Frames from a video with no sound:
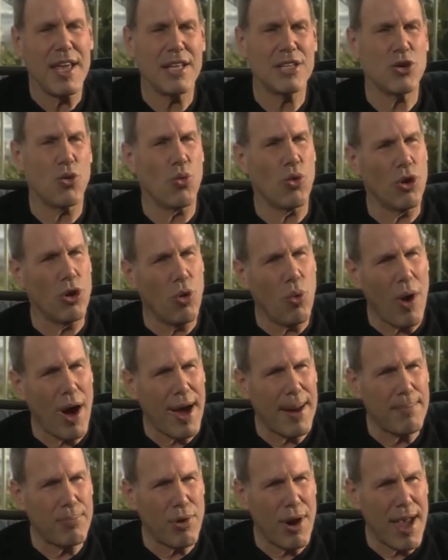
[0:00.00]
it's a
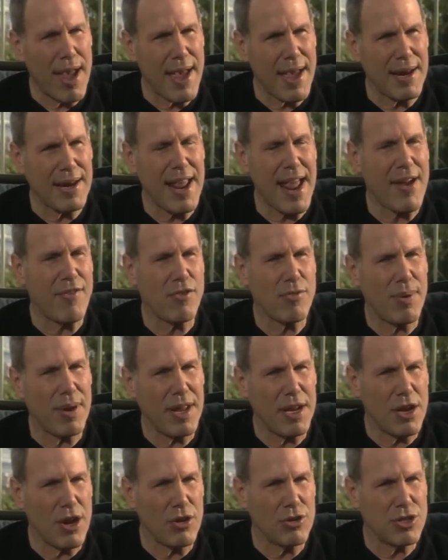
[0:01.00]
worldwide brand.
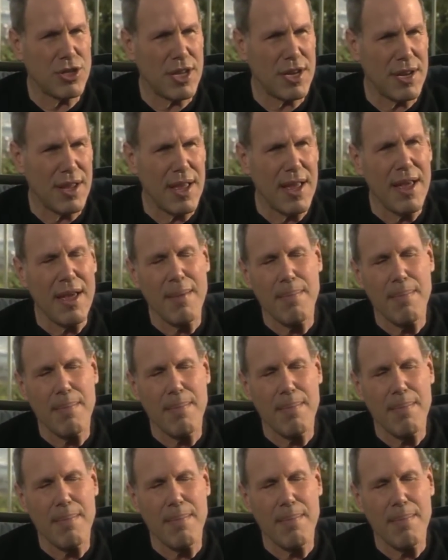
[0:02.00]
Everybody knows it.